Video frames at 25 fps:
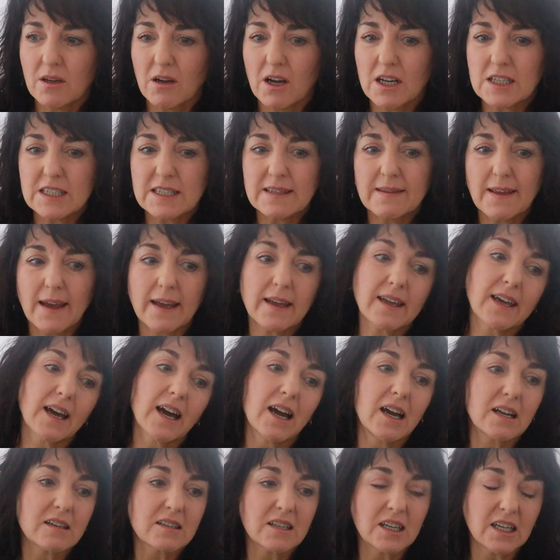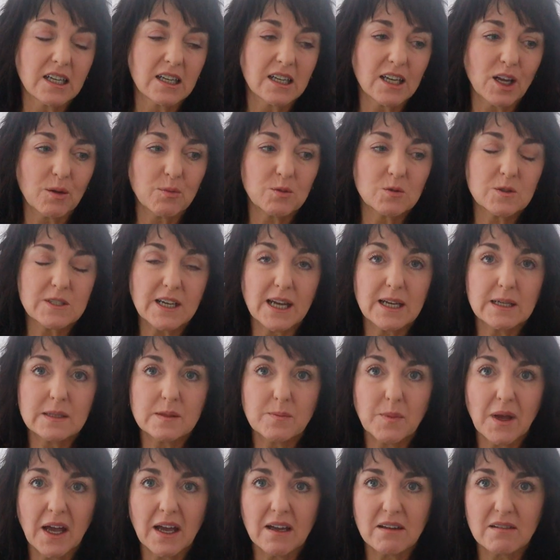I did that gardening a couple of
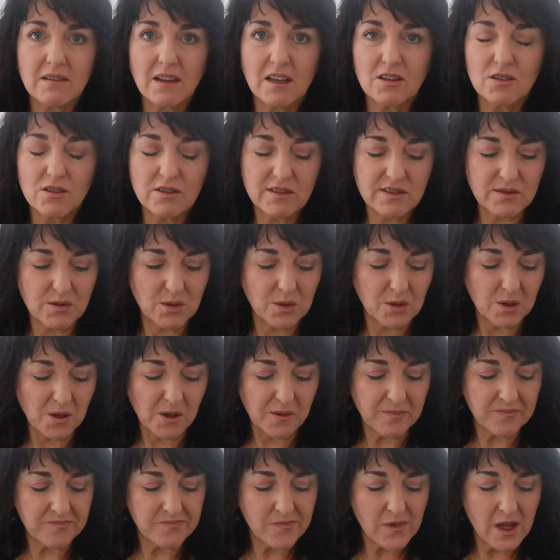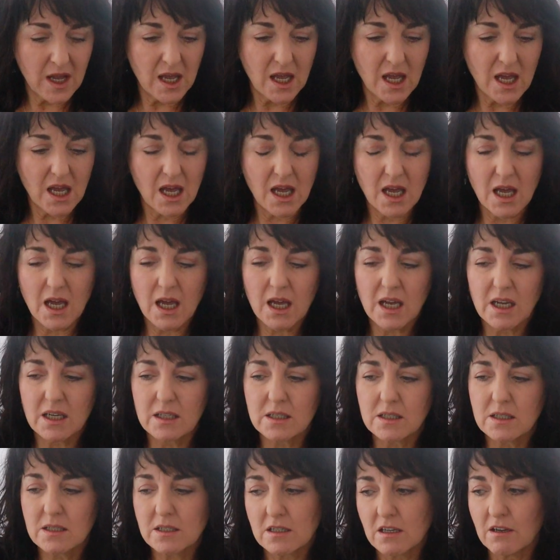days back that you saw,
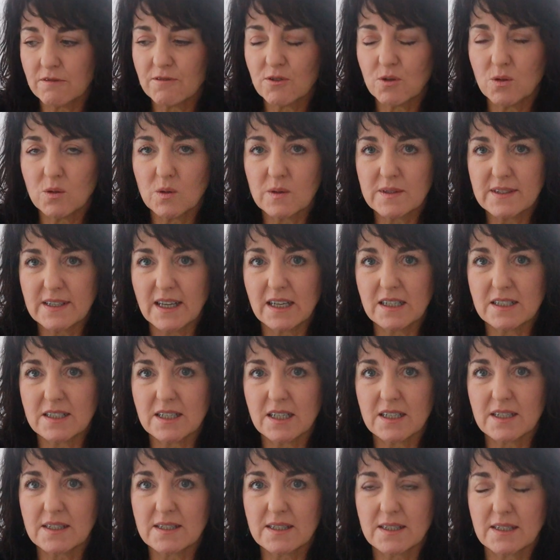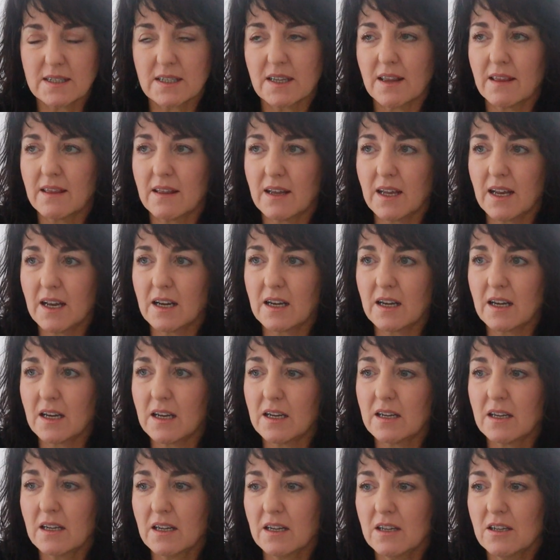and of course that does
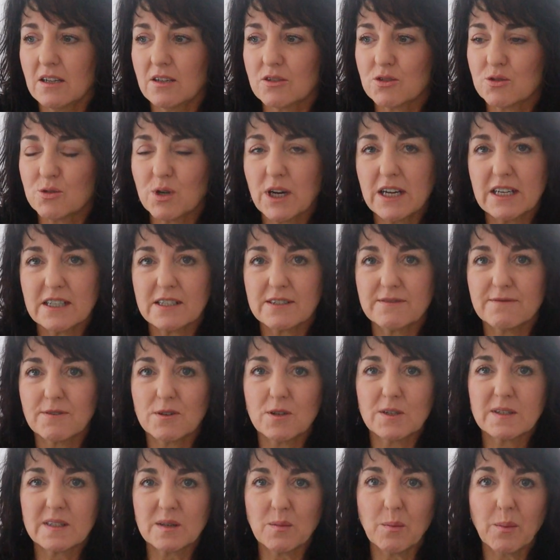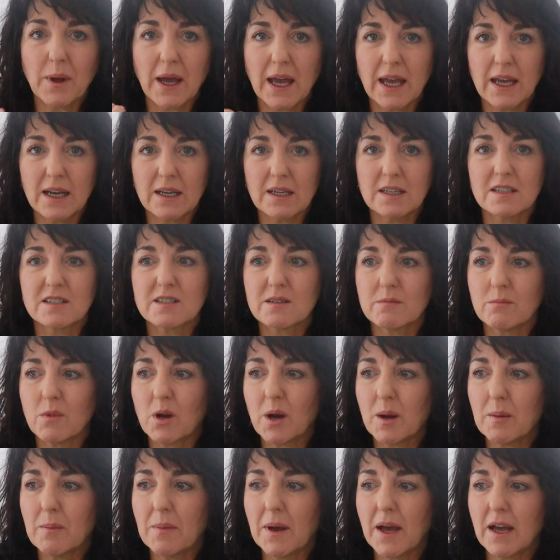then transfer some pain into
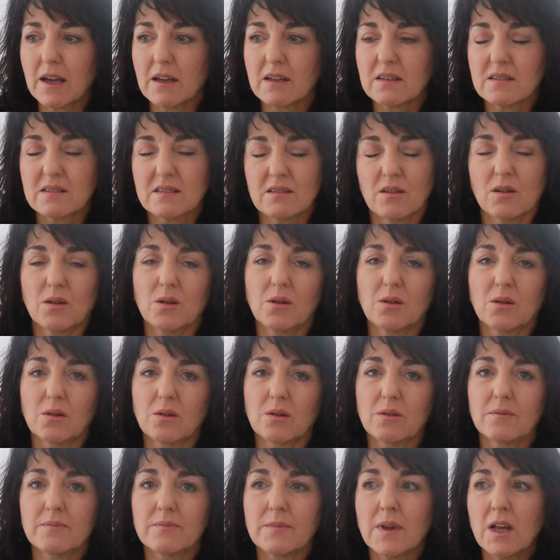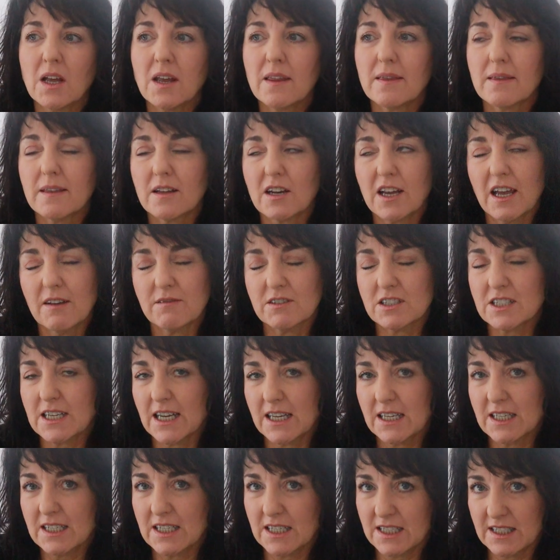my back, so then I have to
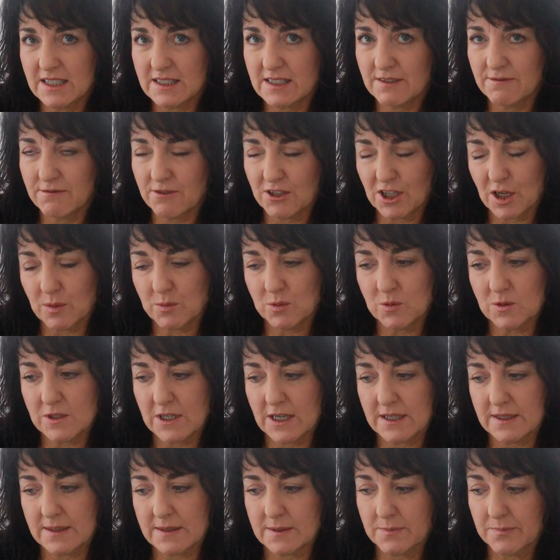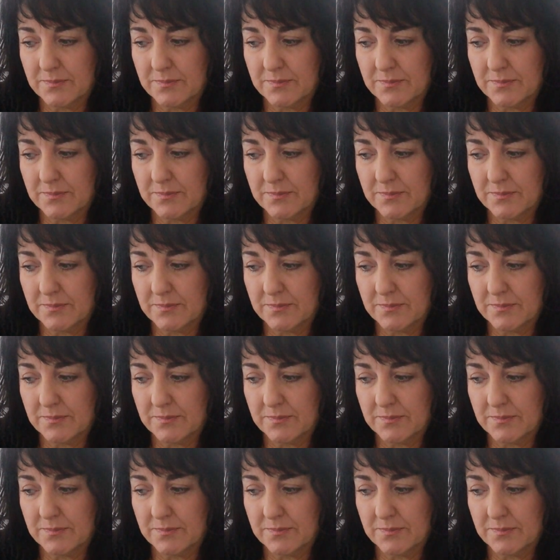take it easy for a couple of days.